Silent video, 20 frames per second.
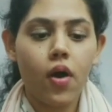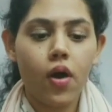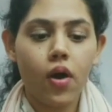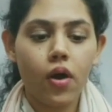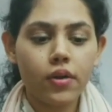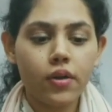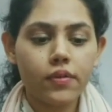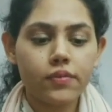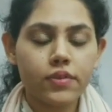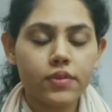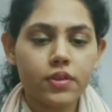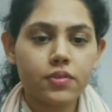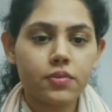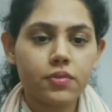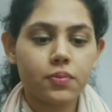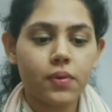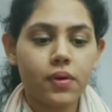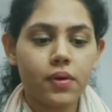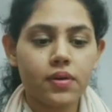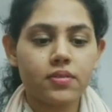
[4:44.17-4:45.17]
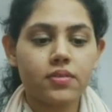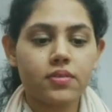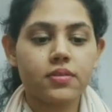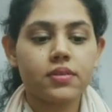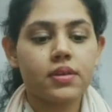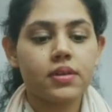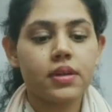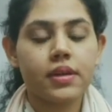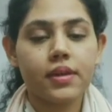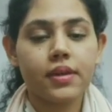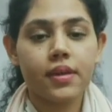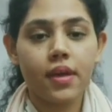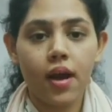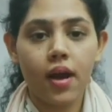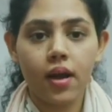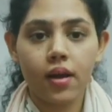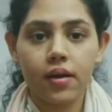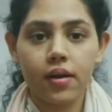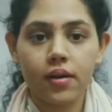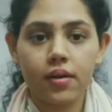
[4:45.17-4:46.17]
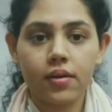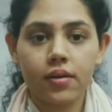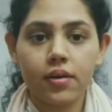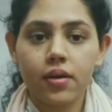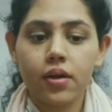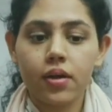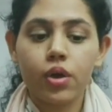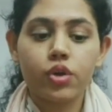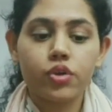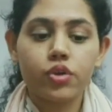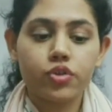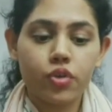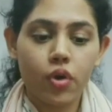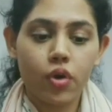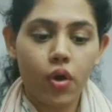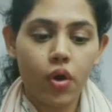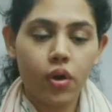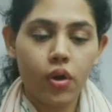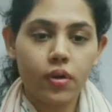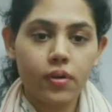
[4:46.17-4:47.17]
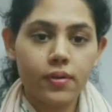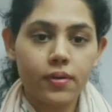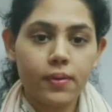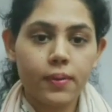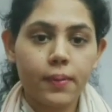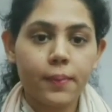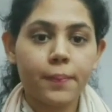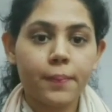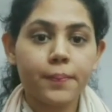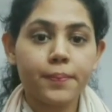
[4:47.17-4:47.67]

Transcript: All of these words young, tall,